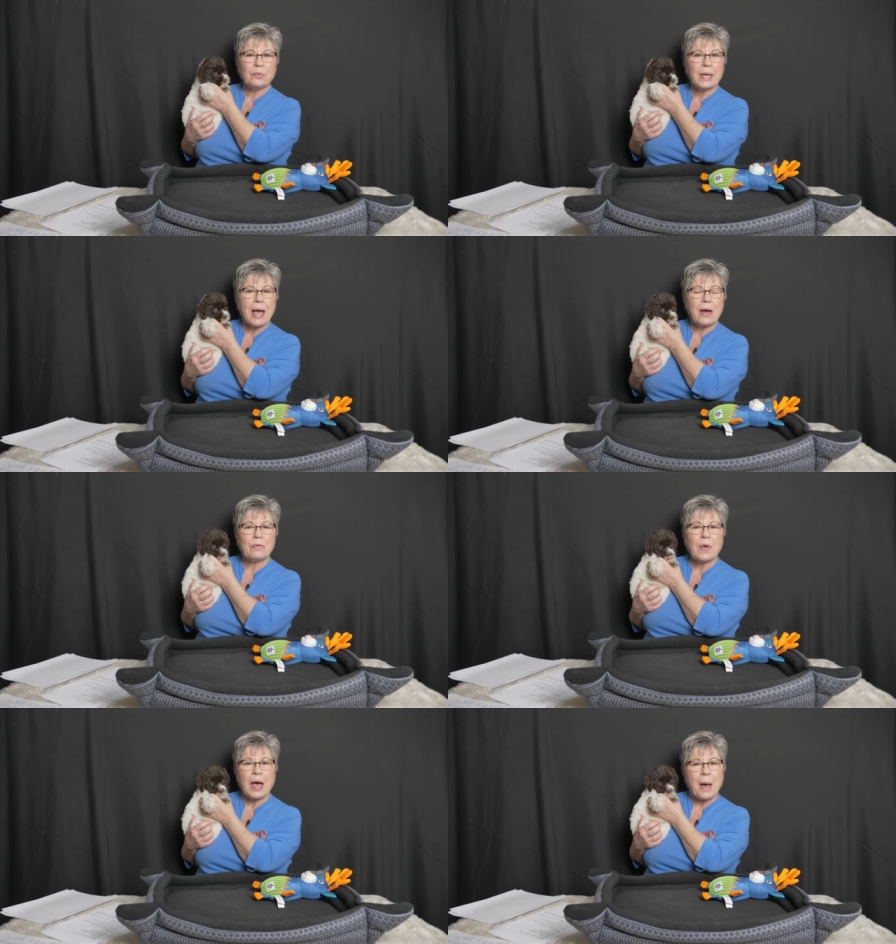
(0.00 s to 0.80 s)
We
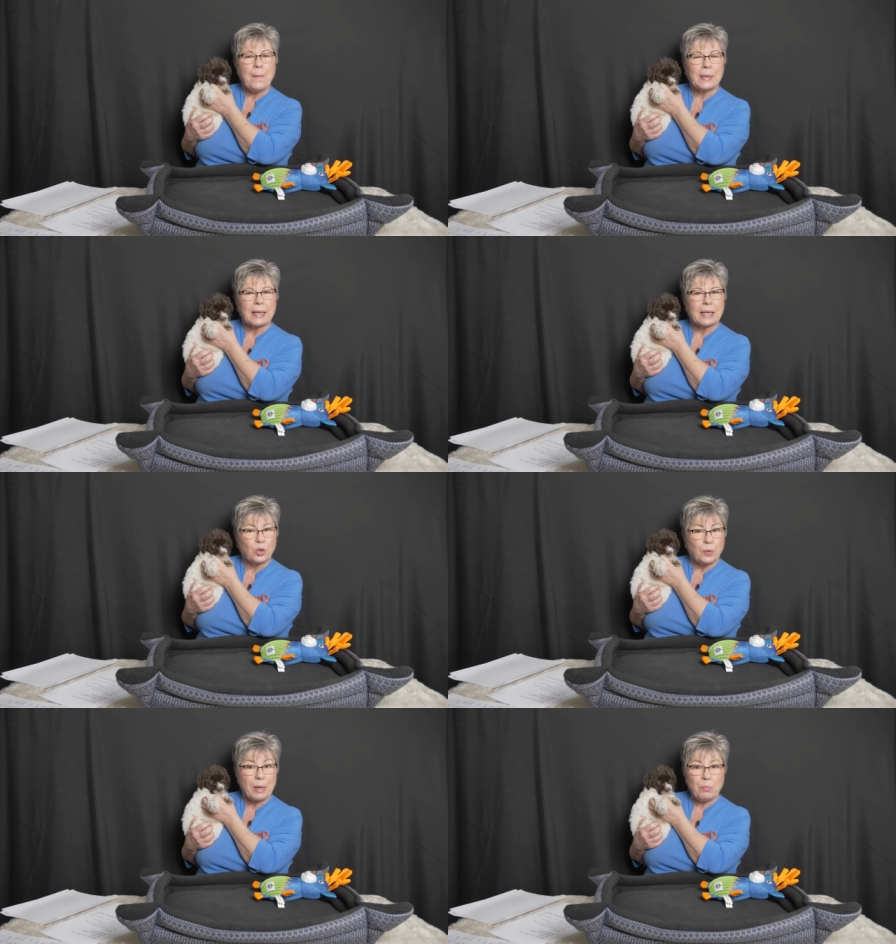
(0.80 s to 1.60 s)
have um, like a
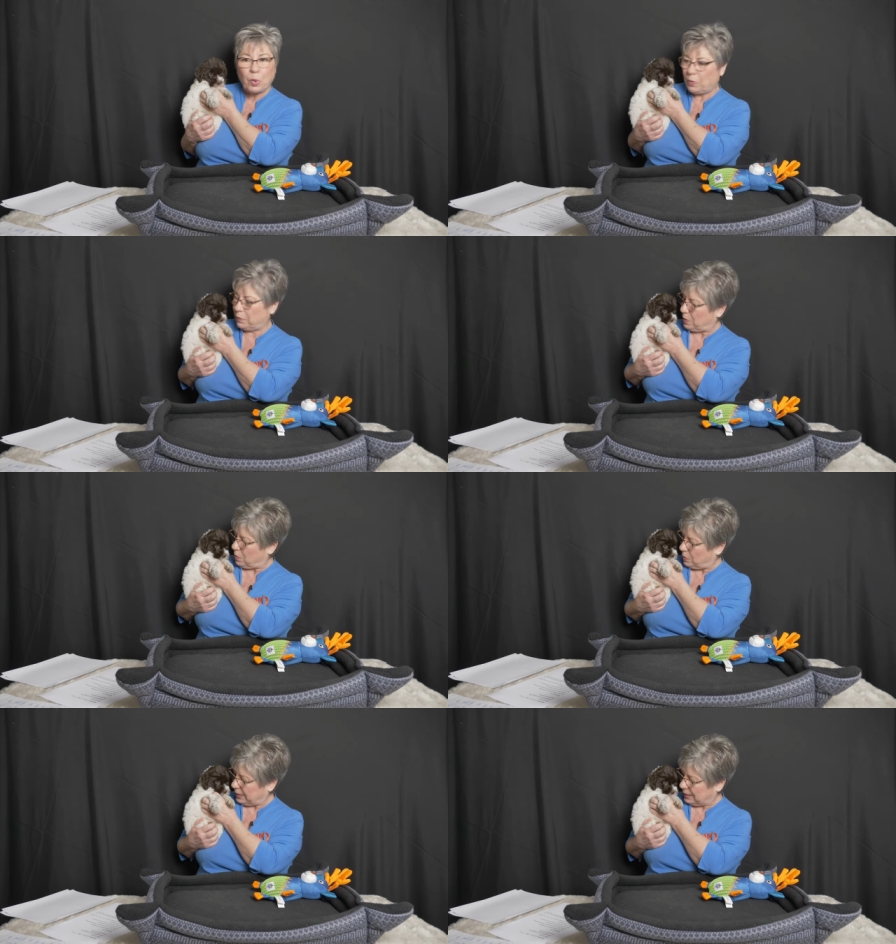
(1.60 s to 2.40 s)
grain bowl for
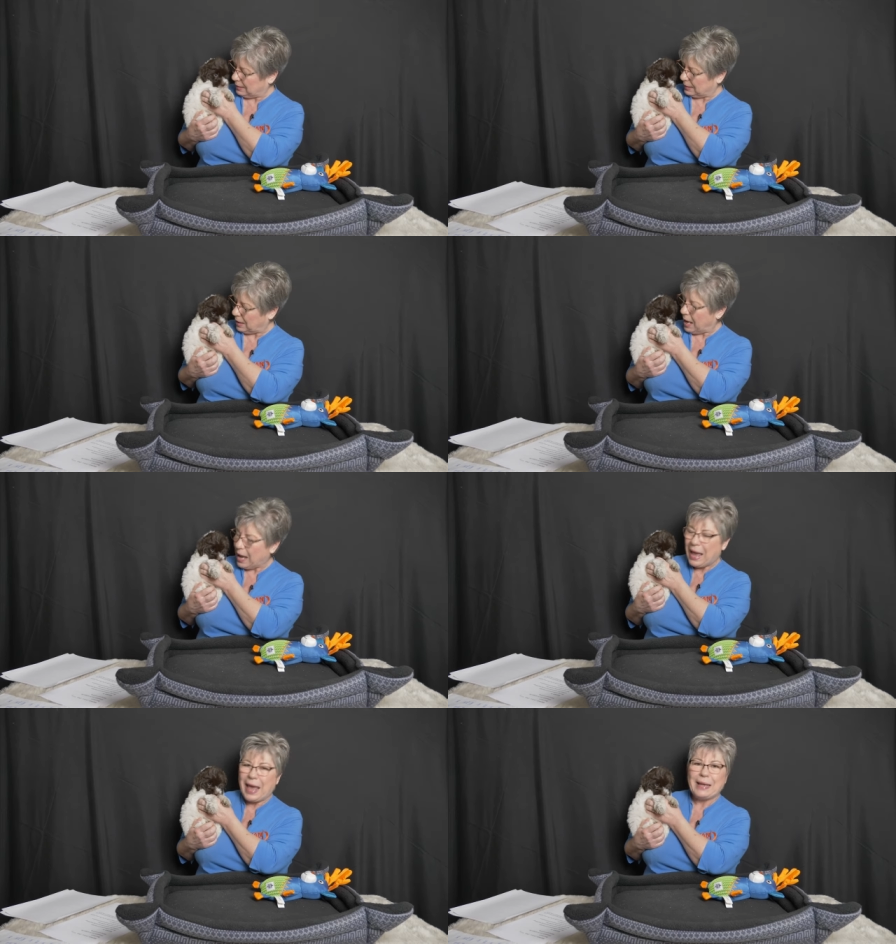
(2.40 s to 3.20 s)
horses,
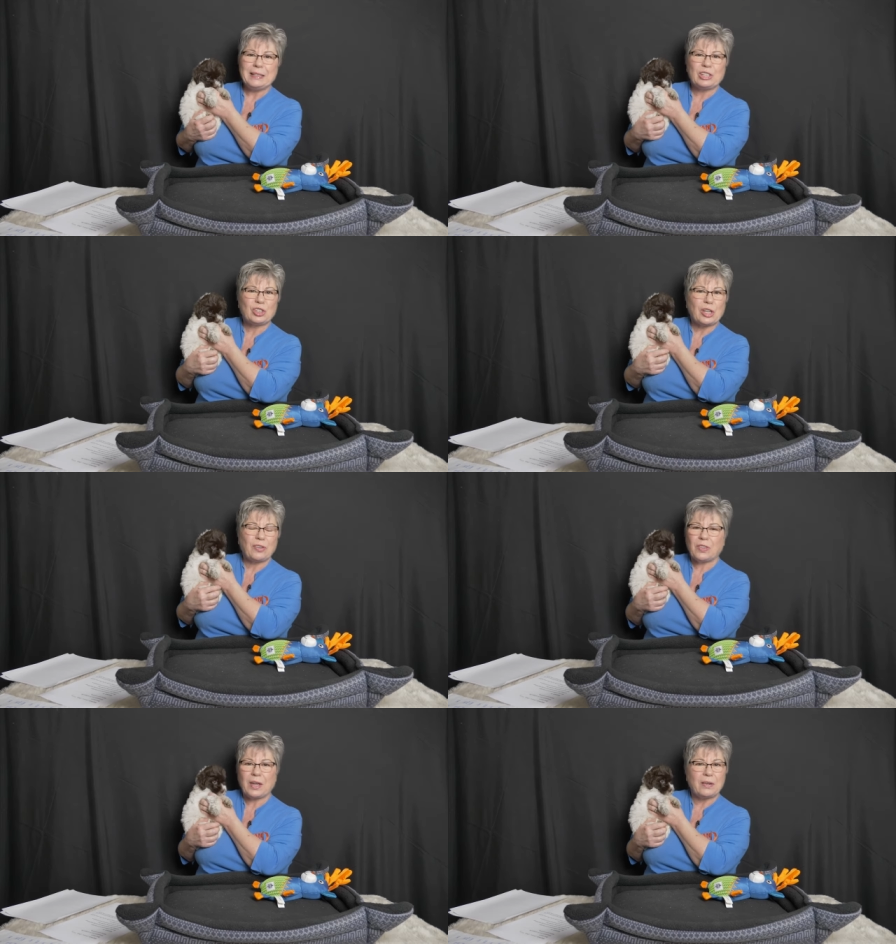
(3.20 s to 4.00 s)
and it's
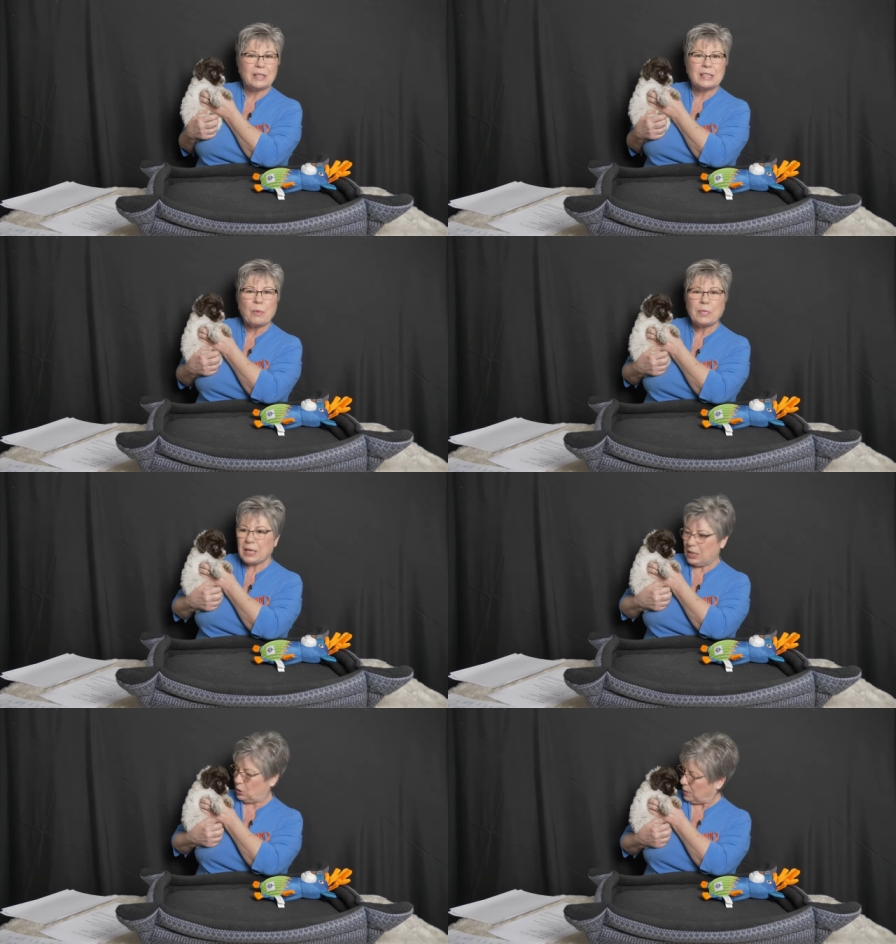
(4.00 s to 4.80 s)
just there as
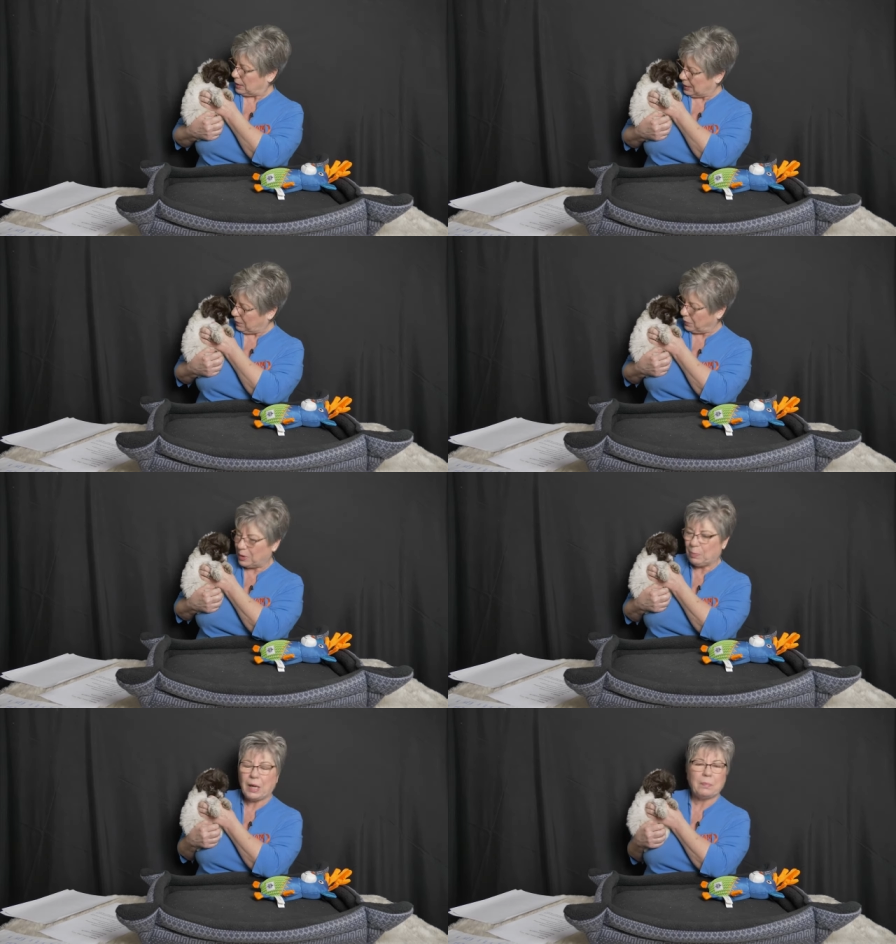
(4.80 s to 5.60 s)
something interesting for
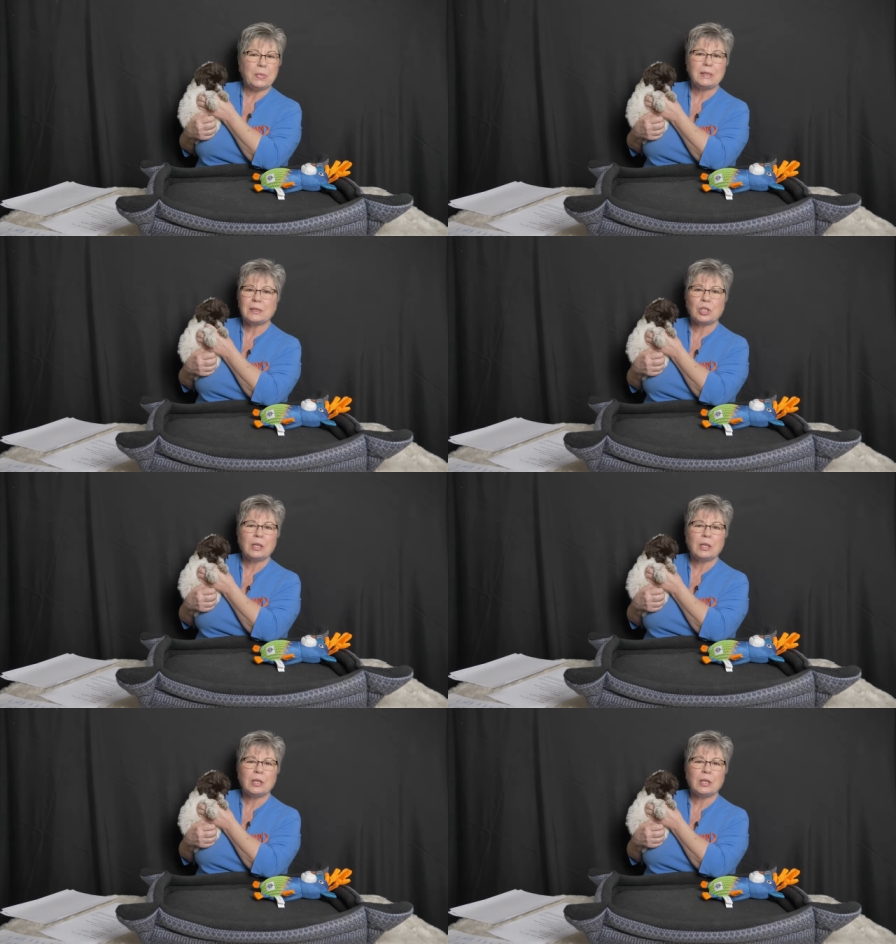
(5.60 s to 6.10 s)
the puppies.